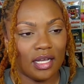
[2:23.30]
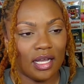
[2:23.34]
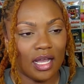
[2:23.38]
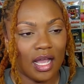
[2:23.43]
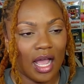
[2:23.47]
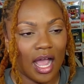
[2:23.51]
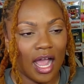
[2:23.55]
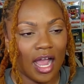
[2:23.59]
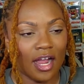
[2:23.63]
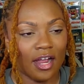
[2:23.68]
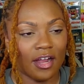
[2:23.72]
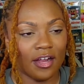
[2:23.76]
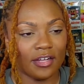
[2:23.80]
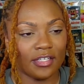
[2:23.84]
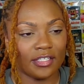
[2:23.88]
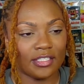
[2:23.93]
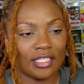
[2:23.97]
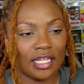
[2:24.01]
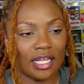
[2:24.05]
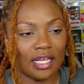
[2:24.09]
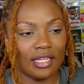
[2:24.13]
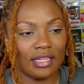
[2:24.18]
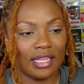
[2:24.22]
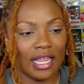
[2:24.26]
I heard
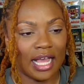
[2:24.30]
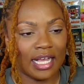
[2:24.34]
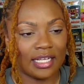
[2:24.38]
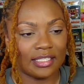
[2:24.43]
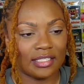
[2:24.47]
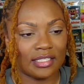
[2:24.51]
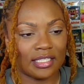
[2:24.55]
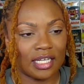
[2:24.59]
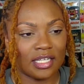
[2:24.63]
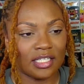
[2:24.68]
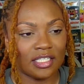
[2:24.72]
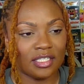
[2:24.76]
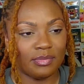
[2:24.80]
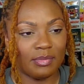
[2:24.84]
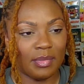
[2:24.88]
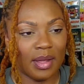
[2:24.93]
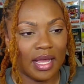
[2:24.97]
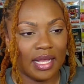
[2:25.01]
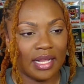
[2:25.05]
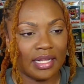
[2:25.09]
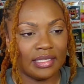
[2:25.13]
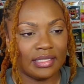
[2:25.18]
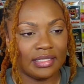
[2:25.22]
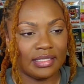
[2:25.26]
that such
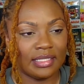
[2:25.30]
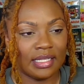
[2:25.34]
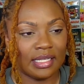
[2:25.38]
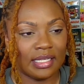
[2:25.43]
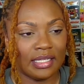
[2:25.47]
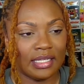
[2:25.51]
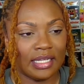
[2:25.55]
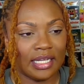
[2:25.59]
men did